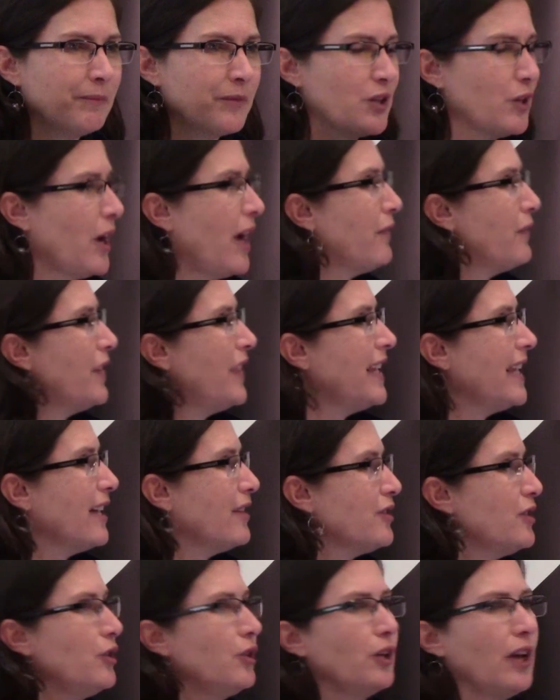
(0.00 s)
So everything
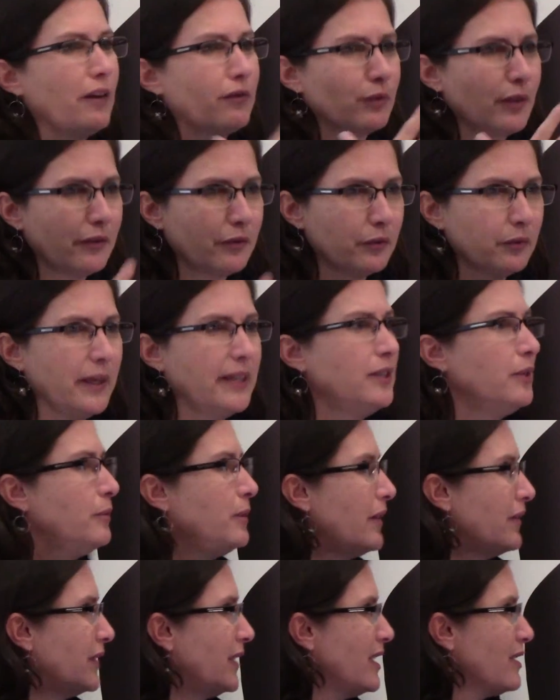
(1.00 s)
else you can have a referendum,
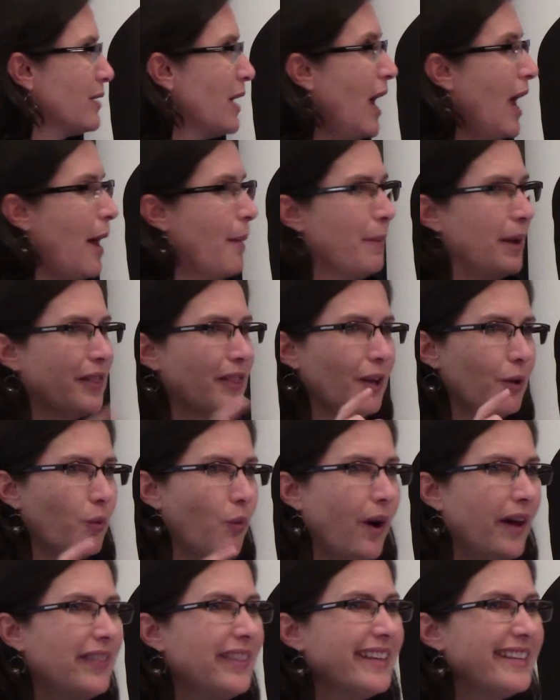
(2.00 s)
you have this, but the
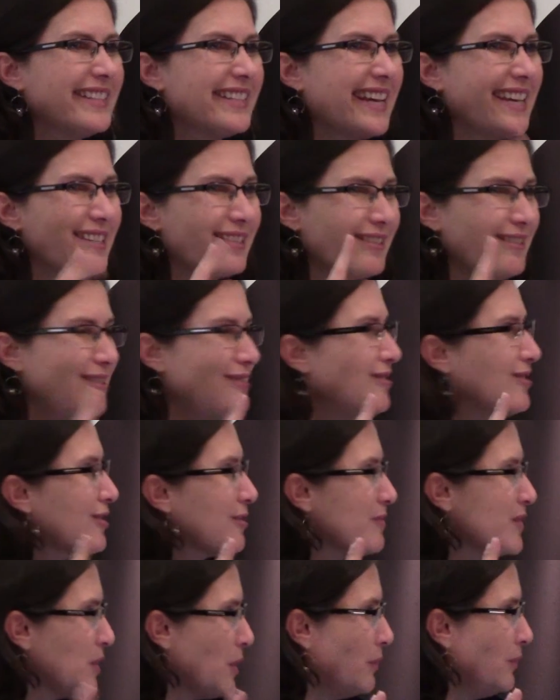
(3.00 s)
one that says 2
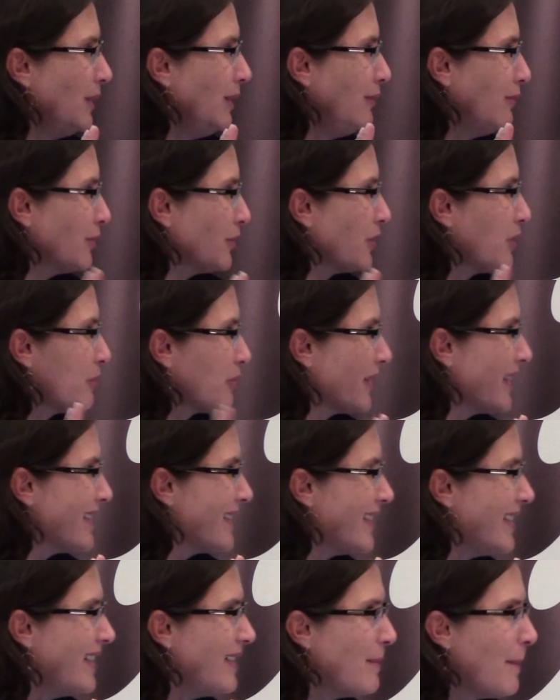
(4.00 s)
terms only for the
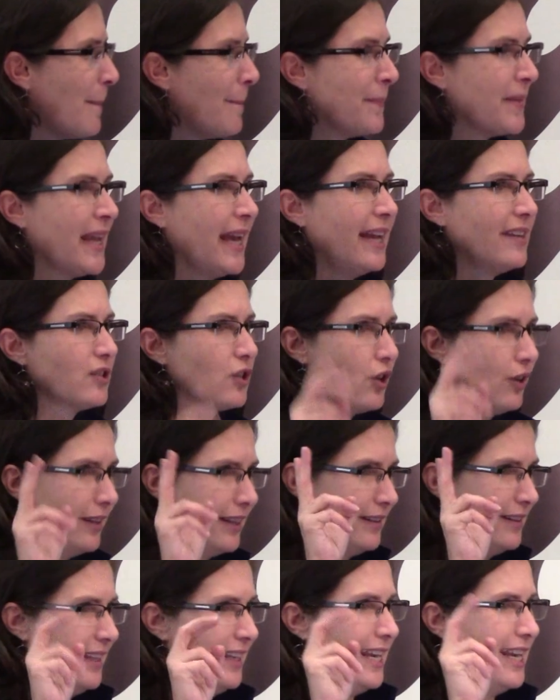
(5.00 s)
president,
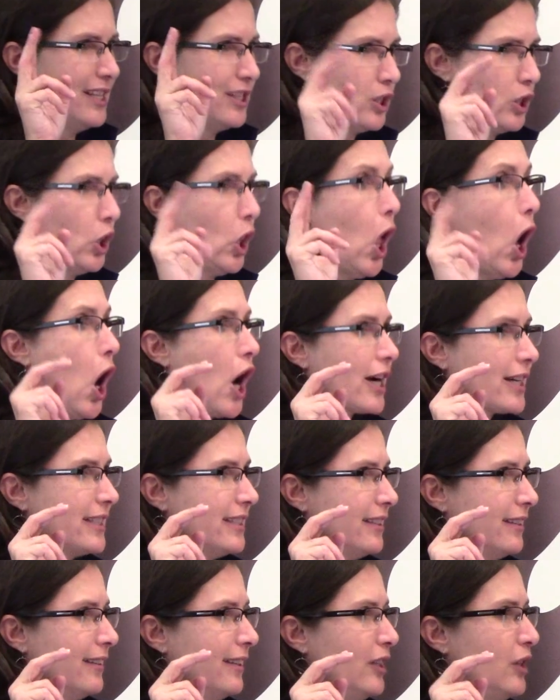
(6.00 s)
it's
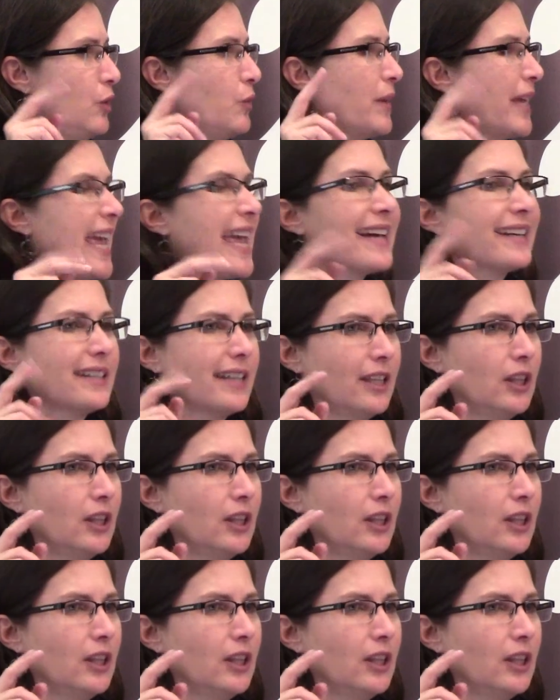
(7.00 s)
locked. You can't